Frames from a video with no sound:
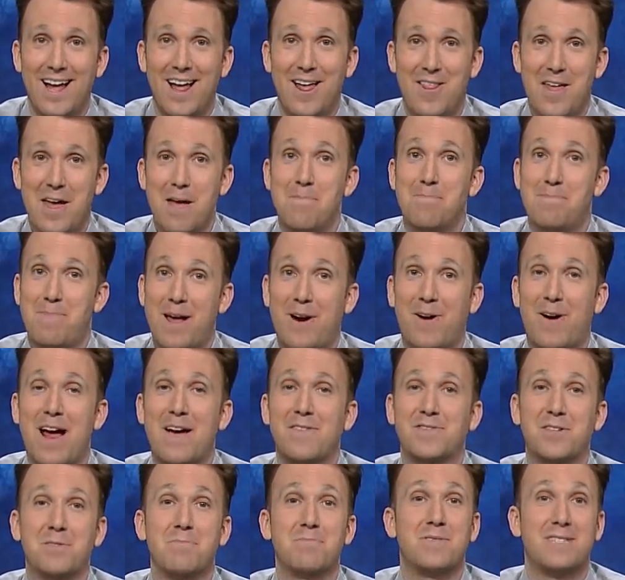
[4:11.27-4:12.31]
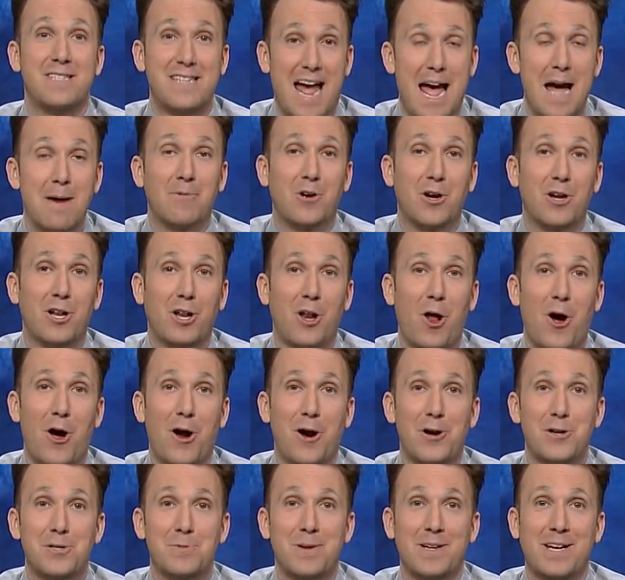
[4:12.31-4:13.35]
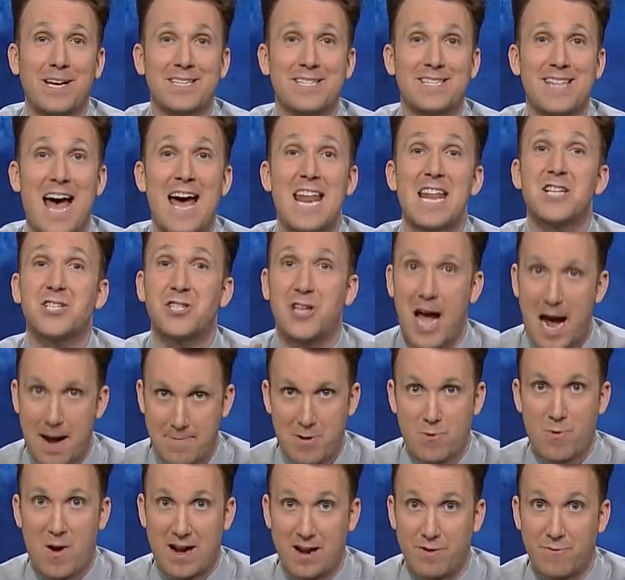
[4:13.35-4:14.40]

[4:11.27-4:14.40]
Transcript: they better have some damn good lawyers because that is copyright